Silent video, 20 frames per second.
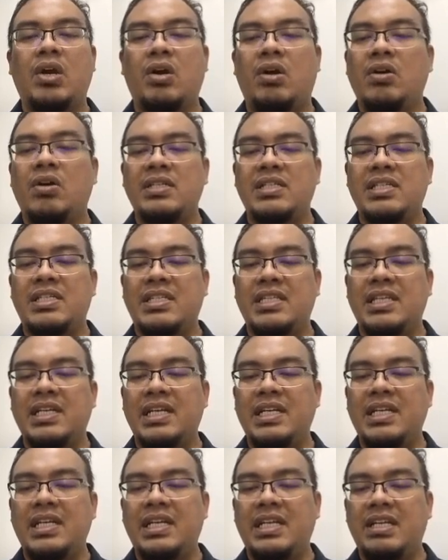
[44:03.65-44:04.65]

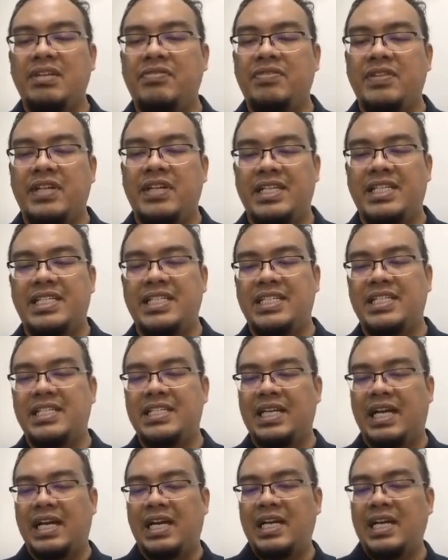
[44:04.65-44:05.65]
constant
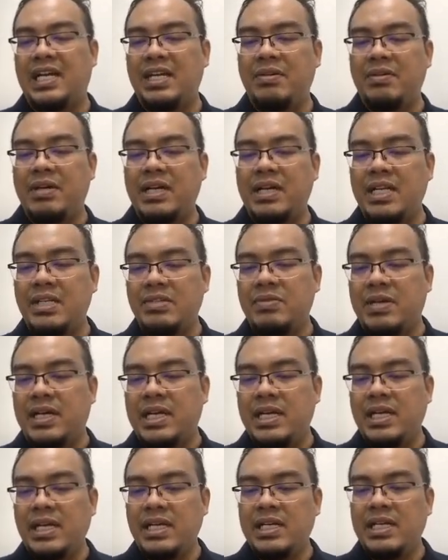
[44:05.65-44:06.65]
difference. You heard this
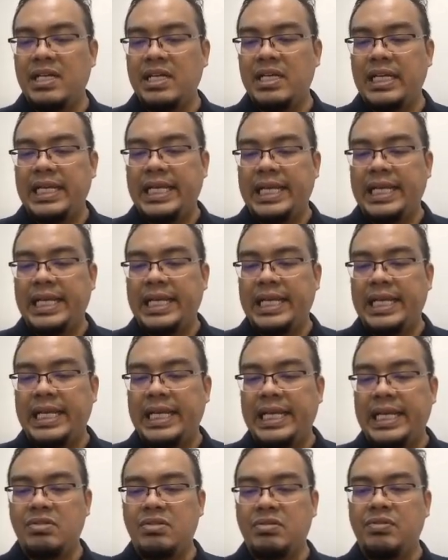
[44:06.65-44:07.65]
one,
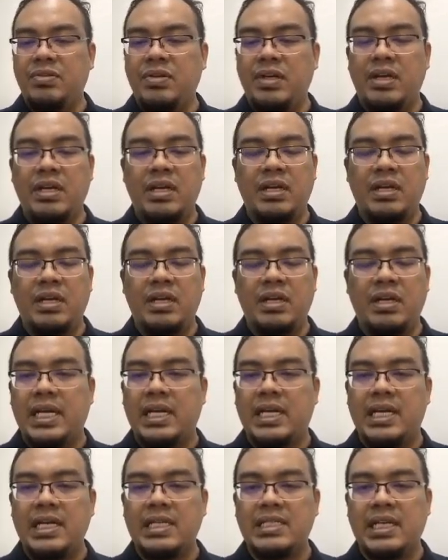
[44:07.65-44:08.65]
Yeah, those of you in my
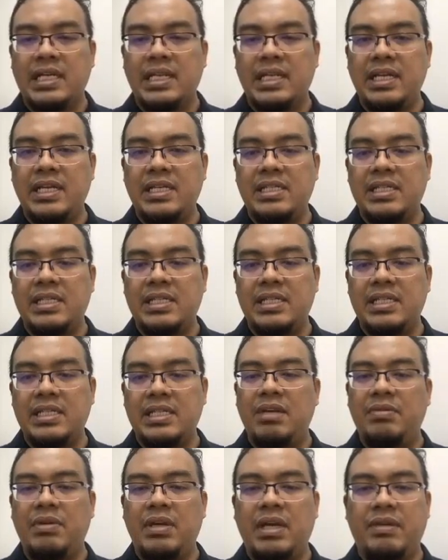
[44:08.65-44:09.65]
class, I think
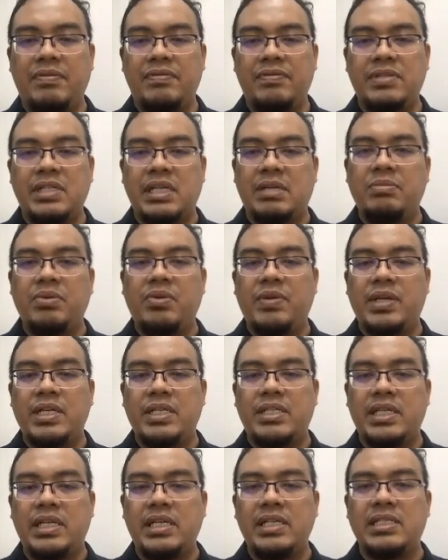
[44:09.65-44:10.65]
recently we have some
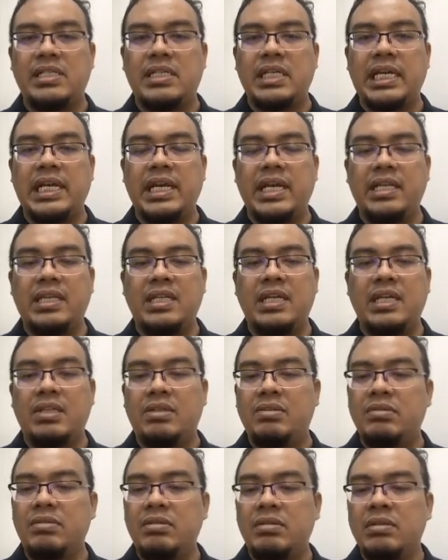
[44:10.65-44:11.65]
questions
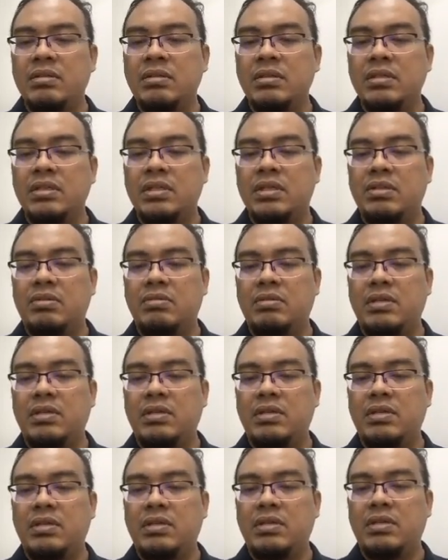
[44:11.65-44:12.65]
related to
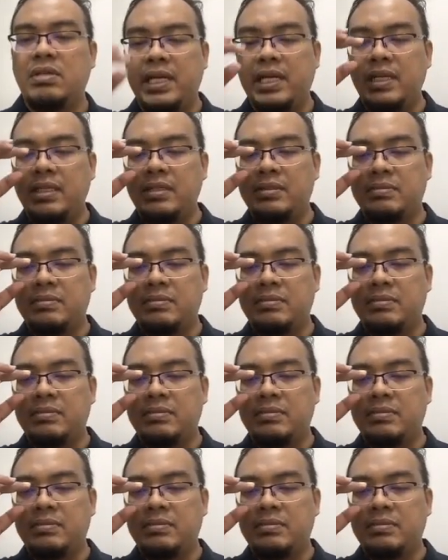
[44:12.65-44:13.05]
this topic,